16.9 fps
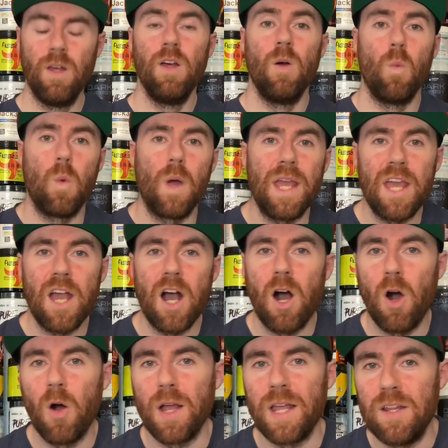We
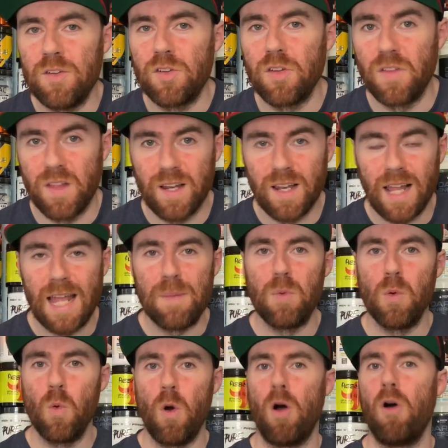are into the
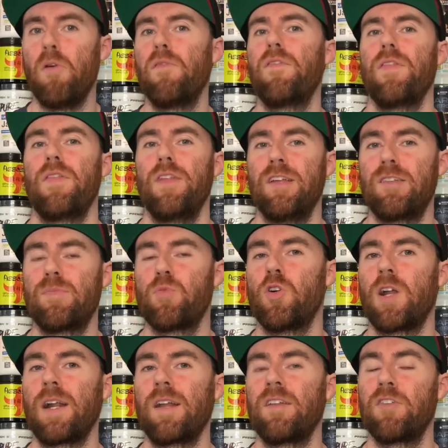label of this
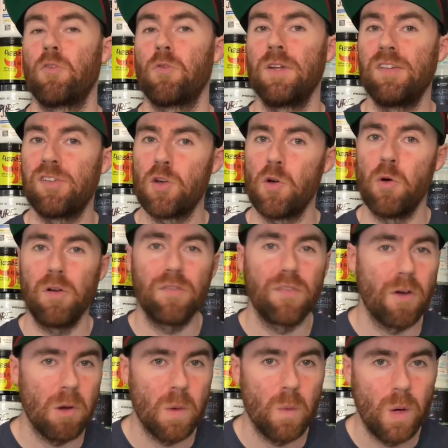product. It's already scored
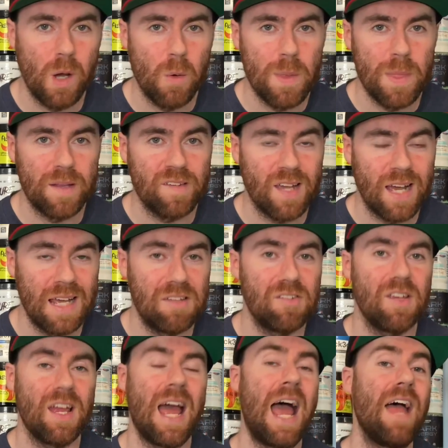very well in the
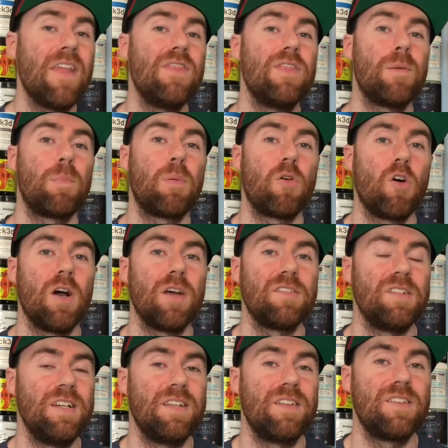taste and the
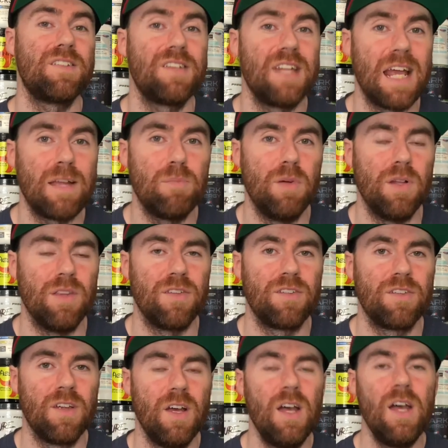pricing
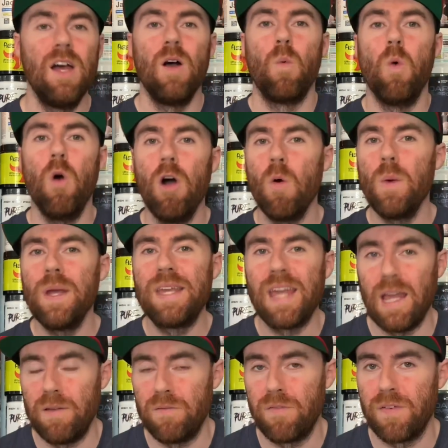segments. What are we
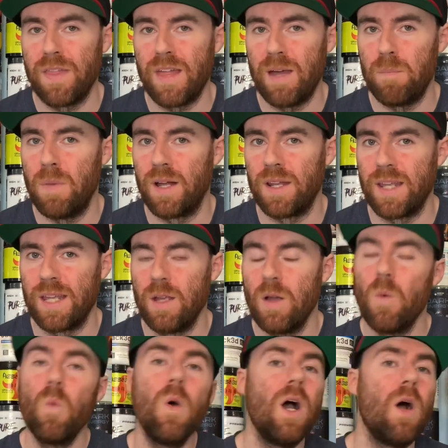getting for that money?
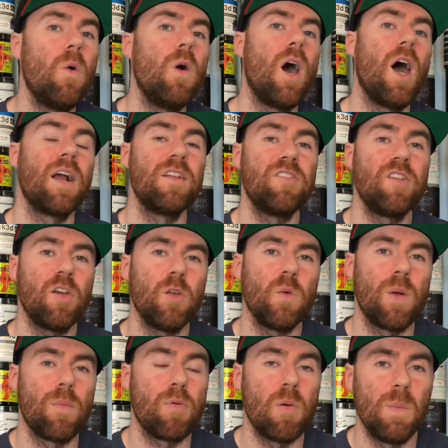Well, I can tell you
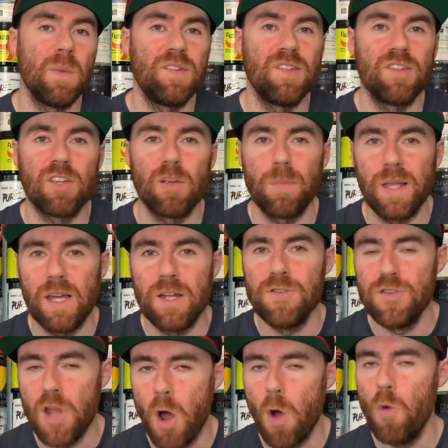it promises to be a
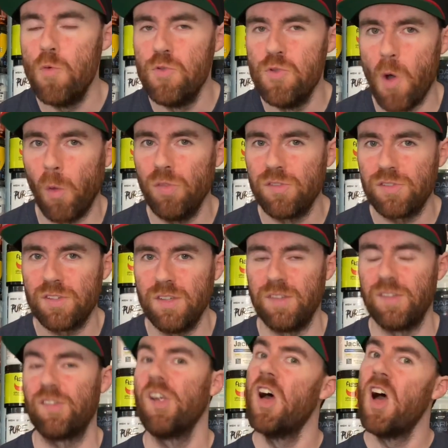
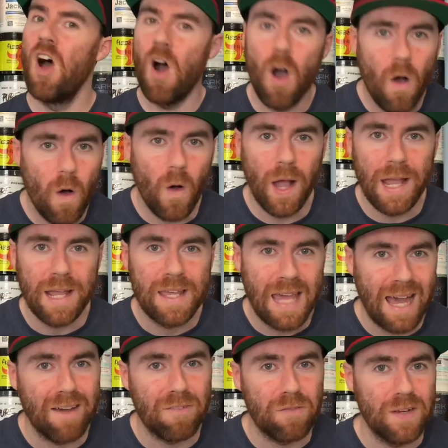no-nonsense, high
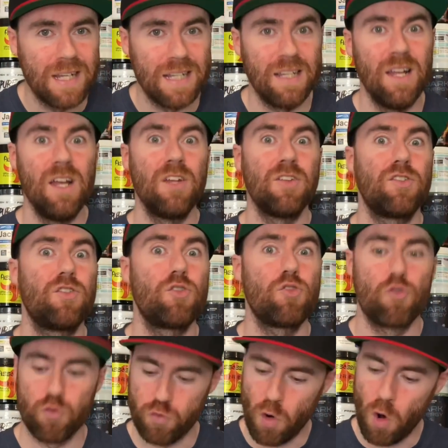caffeine,
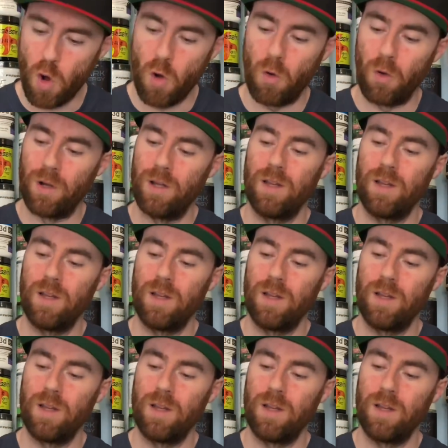strong